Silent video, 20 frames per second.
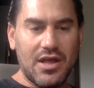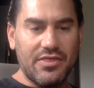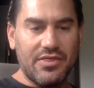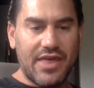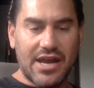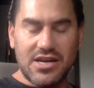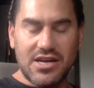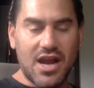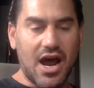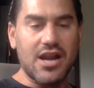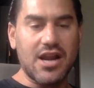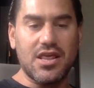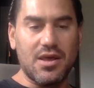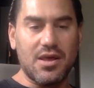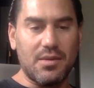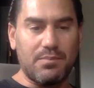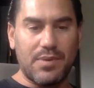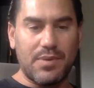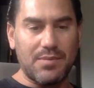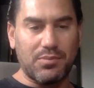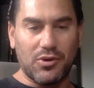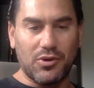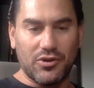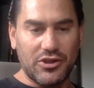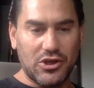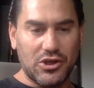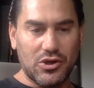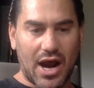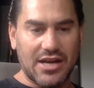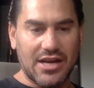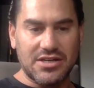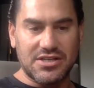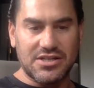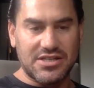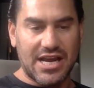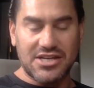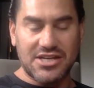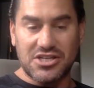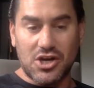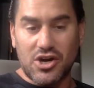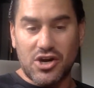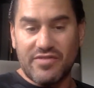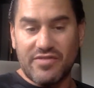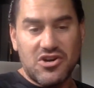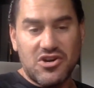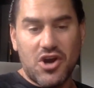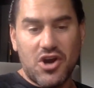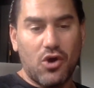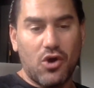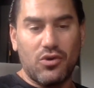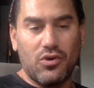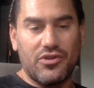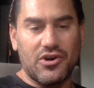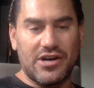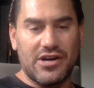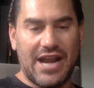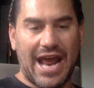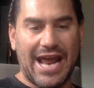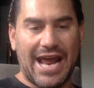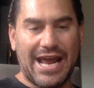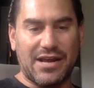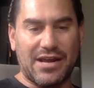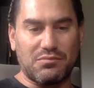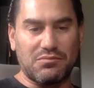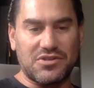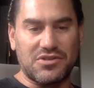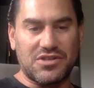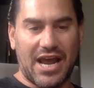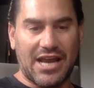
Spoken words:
that none of the people in the United States don't even know their names.